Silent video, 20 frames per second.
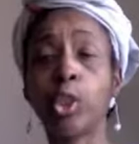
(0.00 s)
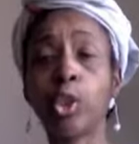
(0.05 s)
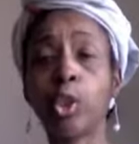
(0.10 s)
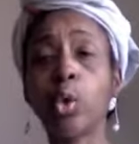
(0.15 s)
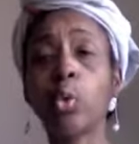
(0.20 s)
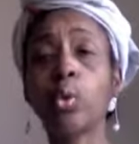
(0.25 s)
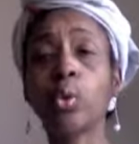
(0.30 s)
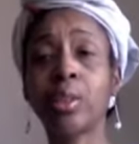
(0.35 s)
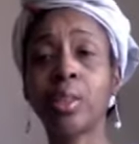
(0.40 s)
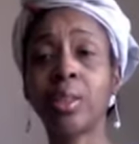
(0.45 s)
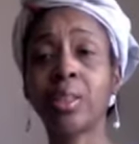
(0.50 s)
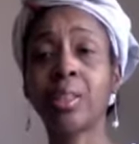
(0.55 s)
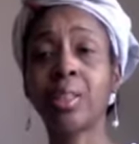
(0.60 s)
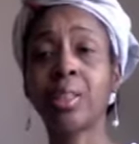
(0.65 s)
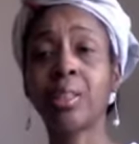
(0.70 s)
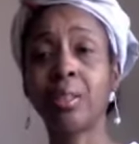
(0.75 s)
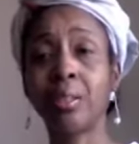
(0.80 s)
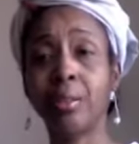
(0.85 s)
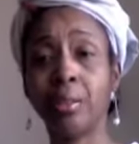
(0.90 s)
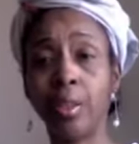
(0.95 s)
soaks it
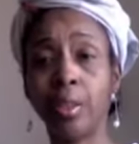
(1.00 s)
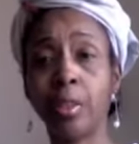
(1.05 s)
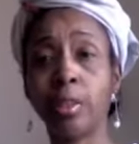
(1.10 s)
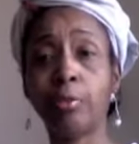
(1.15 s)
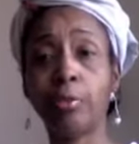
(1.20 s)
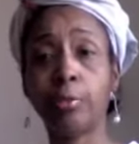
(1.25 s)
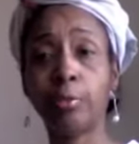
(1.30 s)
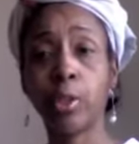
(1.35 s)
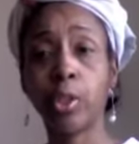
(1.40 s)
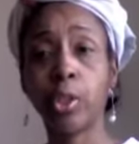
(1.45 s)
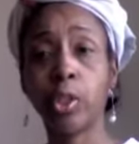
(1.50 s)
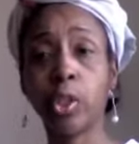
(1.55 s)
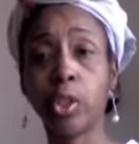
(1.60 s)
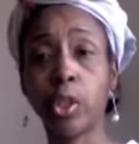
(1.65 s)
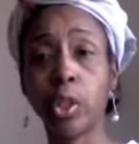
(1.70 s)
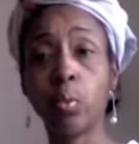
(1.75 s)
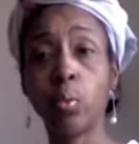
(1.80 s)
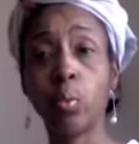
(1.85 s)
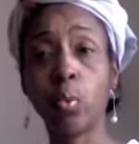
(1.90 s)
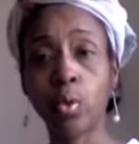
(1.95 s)
in the fridge
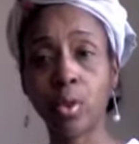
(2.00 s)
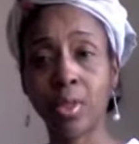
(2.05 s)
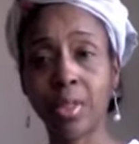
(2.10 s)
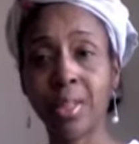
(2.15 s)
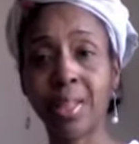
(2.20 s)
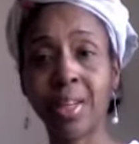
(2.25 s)
in water.